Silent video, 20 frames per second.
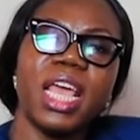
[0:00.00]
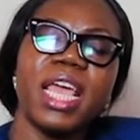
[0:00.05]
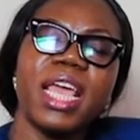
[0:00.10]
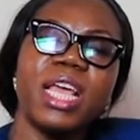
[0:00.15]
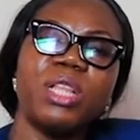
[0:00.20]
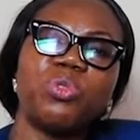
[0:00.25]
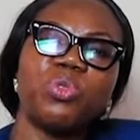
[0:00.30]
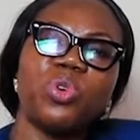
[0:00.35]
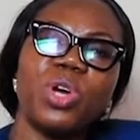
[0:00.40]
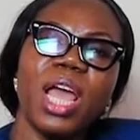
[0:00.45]

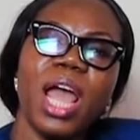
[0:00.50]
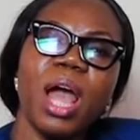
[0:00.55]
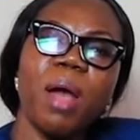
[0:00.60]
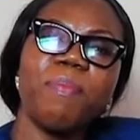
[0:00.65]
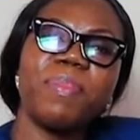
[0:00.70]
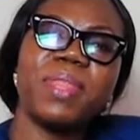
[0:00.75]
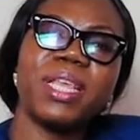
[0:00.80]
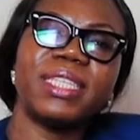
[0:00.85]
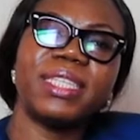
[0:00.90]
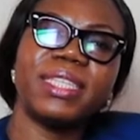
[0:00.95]
it will
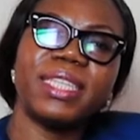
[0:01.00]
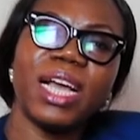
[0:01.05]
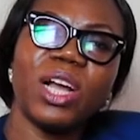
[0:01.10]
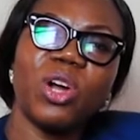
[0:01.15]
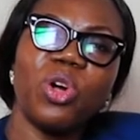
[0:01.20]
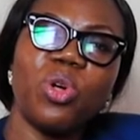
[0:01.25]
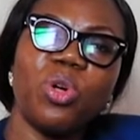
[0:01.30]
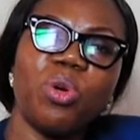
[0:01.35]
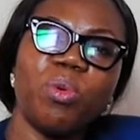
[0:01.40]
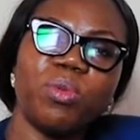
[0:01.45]
help the
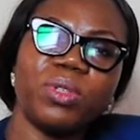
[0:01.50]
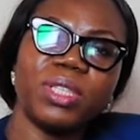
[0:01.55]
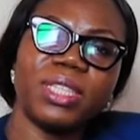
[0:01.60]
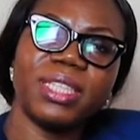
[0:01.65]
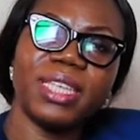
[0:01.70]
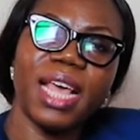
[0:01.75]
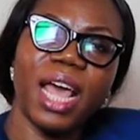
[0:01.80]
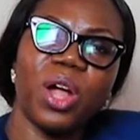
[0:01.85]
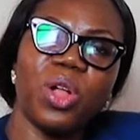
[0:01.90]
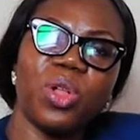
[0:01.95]
sickle
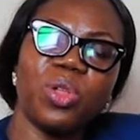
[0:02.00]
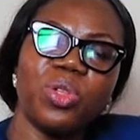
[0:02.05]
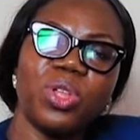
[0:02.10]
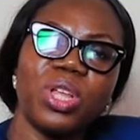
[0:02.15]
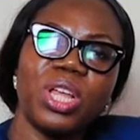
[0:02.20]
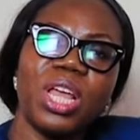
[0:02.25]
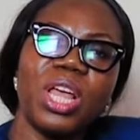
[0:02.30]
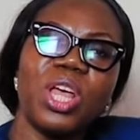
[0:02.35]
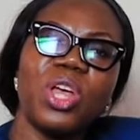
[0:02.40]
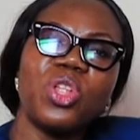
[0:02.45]
cell
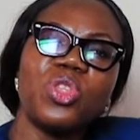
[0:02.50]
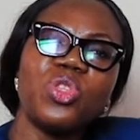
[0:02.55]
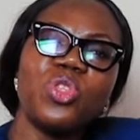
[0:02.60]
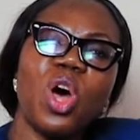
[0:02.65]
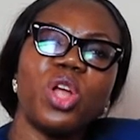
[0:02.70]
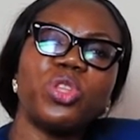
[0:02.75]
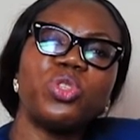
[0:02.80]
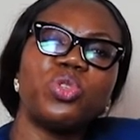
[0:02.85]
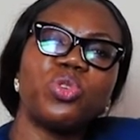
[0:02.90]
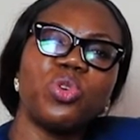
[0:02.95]

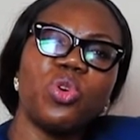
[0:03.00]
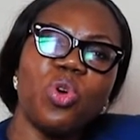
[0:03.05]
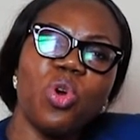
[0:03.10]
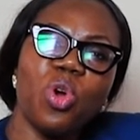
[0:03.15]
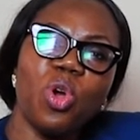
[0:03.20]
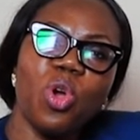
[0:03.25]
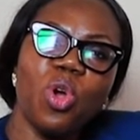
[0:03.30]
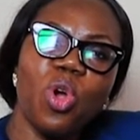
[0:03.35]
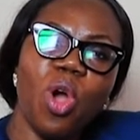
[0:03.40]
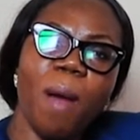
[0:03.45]
not to
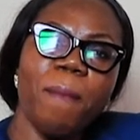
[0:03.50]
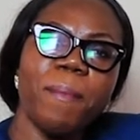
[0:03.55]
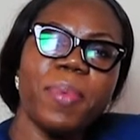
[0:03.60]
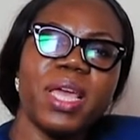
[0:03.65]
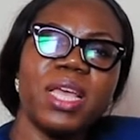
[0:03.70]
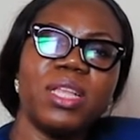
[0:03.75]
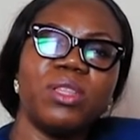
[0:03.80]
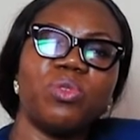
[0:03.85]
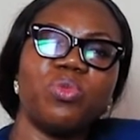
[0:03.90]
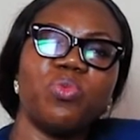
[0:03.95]
gum
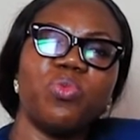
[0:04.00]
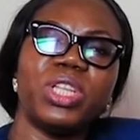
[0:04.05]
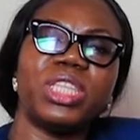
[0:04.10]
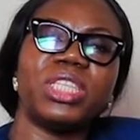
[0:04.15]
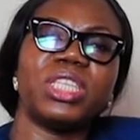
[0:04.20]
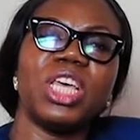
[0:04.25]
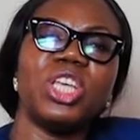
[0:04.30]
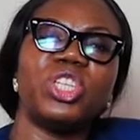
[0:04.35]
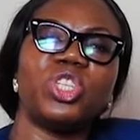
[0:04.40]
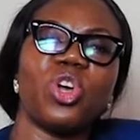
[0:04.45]
in
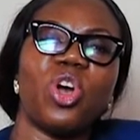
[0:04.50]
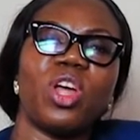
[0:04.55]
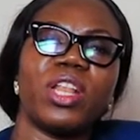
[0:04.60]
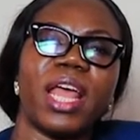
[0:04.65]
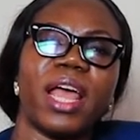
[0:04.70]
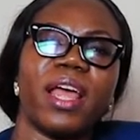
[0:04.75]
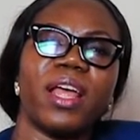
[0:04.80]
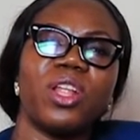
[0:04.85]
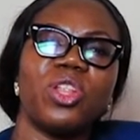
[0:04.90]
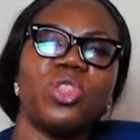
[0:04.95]
with each other,